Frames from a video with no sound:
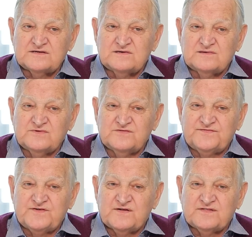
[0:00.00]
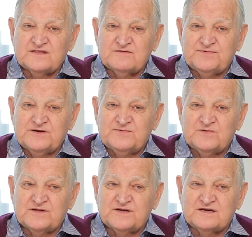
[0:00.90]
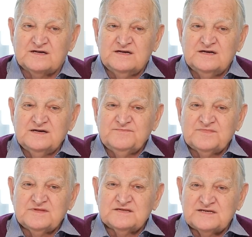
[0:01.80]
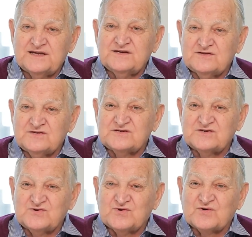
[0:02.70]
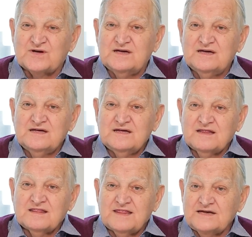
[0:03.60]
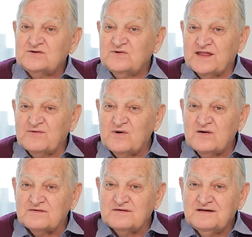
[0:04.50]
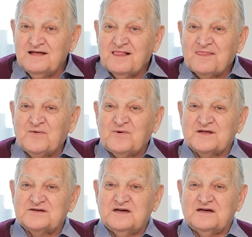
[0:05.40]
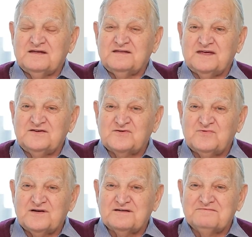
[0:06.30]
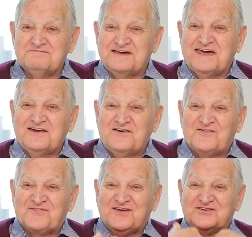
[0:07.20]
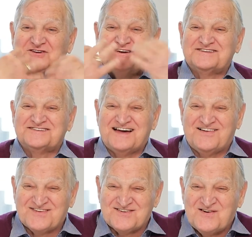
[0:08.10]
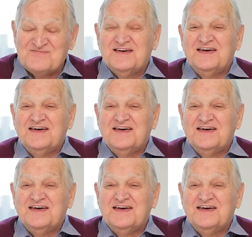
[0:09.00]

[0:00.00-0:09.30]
of time you find that the people that are telling you the story, that's all they want. They just want to get it off their chest half the time.